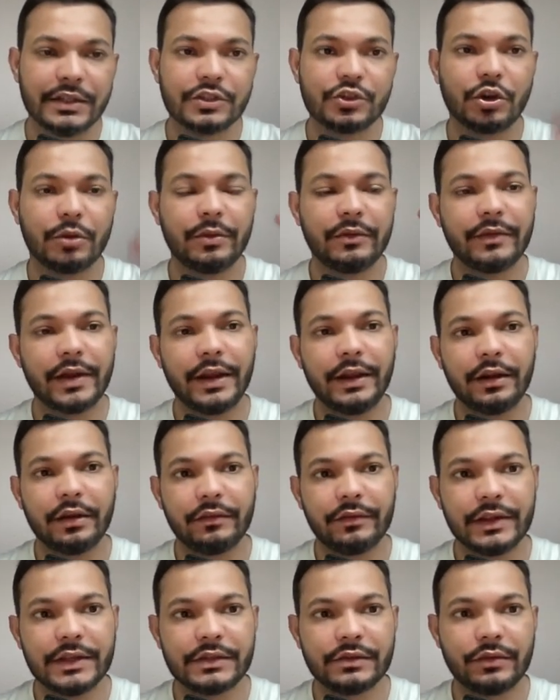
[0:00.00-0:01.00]
this Shopify
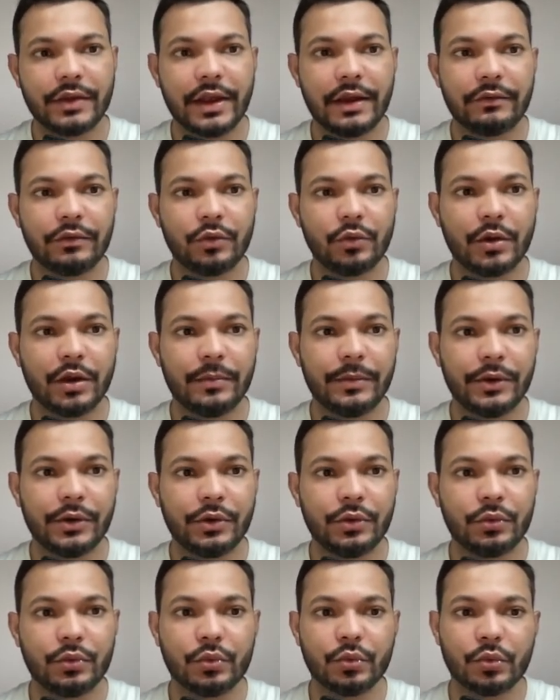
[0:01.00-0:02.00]
interface, we have to come
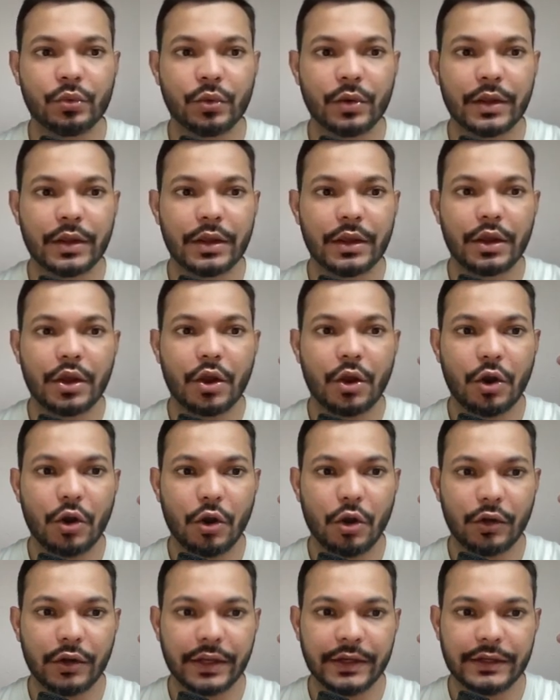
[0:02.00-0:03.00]
into
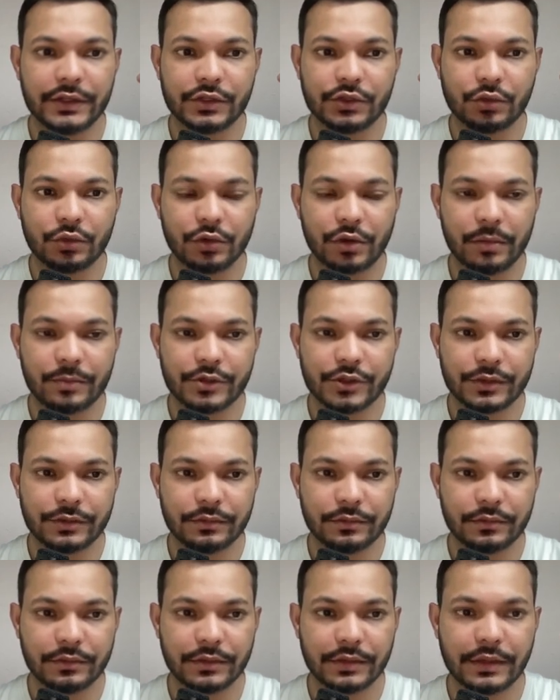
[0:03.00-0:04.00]
online store
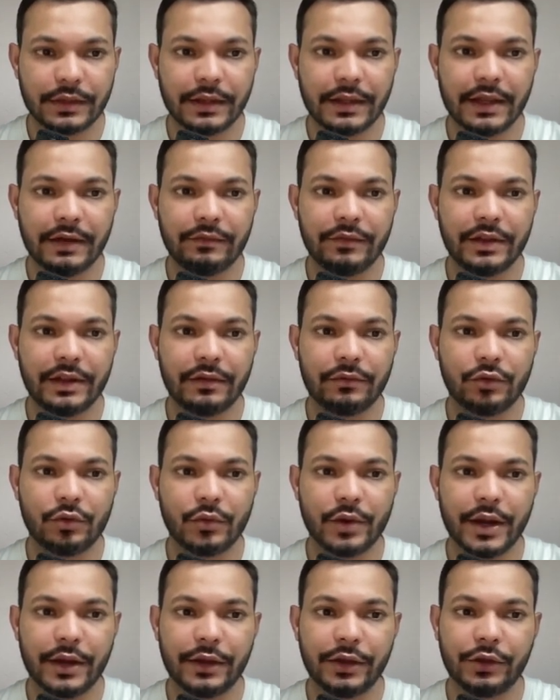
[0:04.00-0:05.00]
option. Then we have to
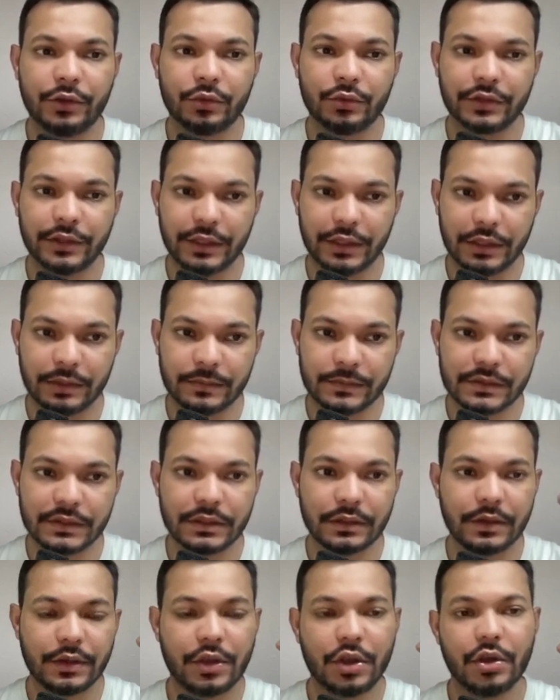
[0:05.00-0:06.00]
get into themes.
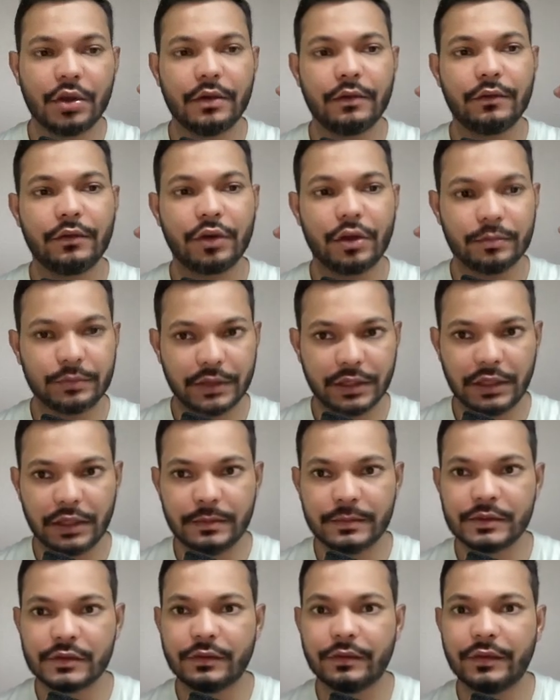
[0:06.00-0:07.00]
From
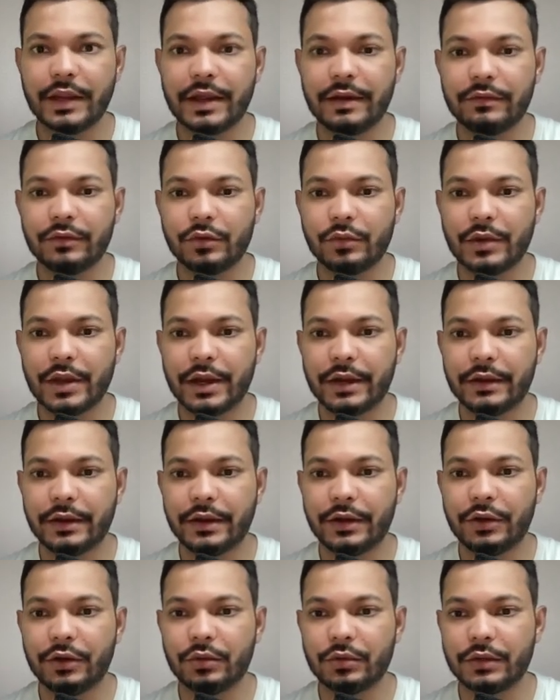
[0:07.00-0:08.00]
themes, we have to get
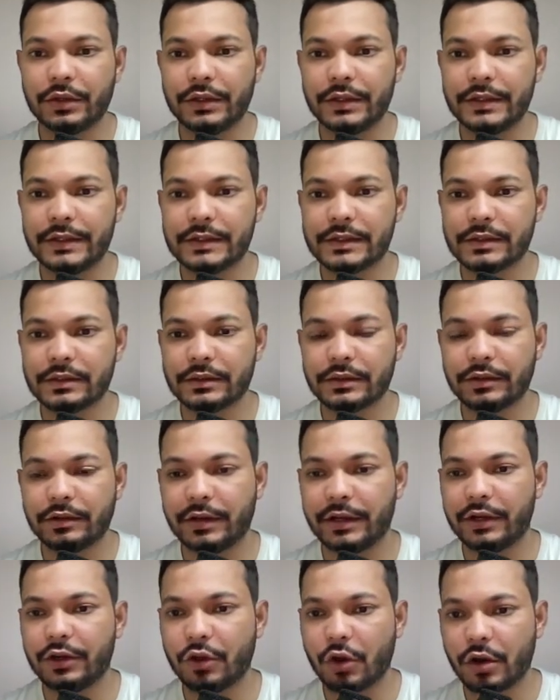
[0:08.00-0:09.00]
into these
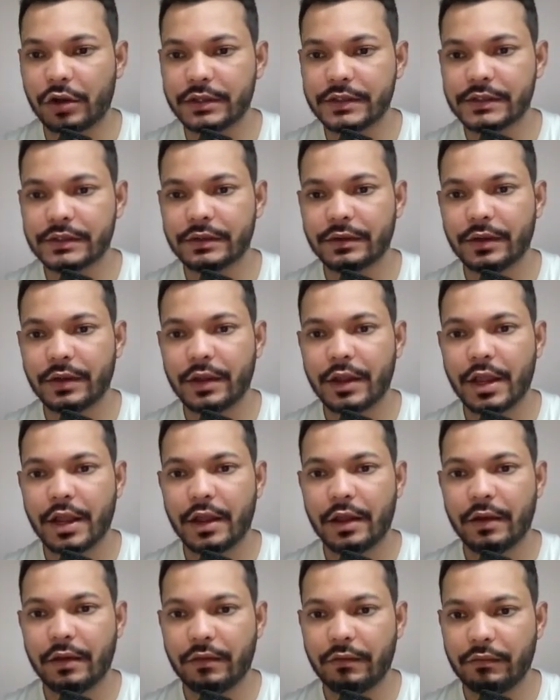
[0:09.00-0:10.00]
three dots.
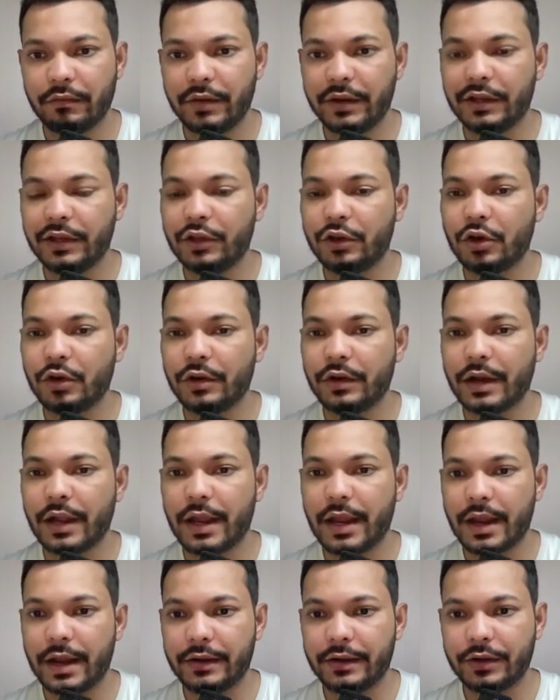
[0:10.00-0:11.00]
We click on
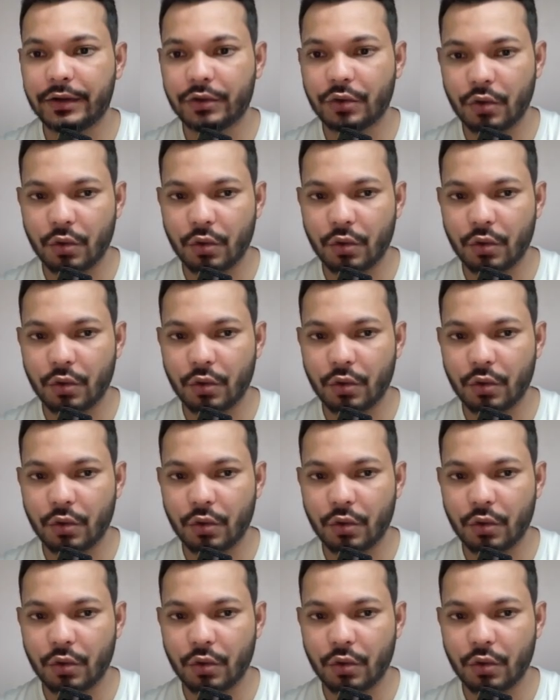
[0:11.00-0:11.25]
edit